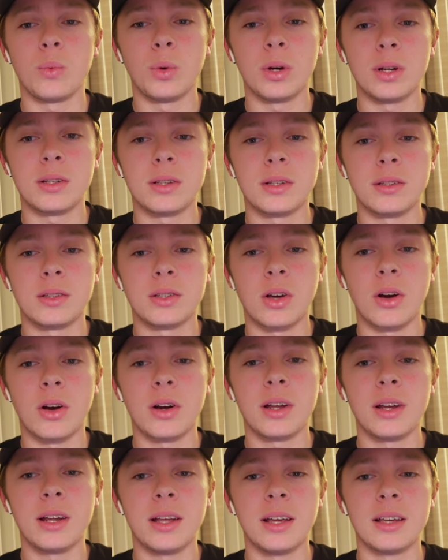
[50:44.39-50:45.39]
what
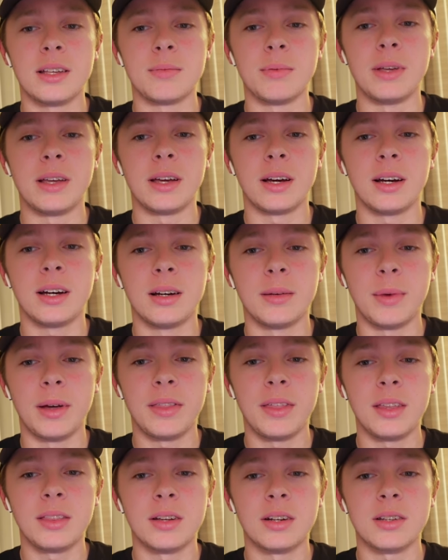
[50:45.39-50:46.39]
targeting has become, I
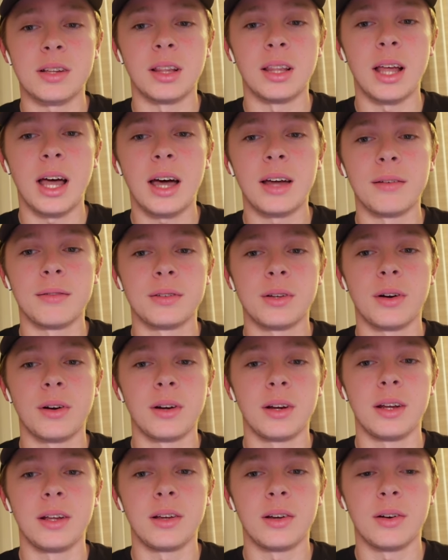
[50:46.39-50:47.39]
think there's a lot of
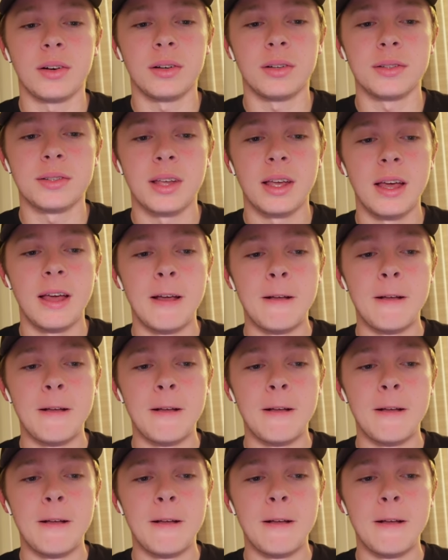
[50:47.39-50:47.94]
targeting calls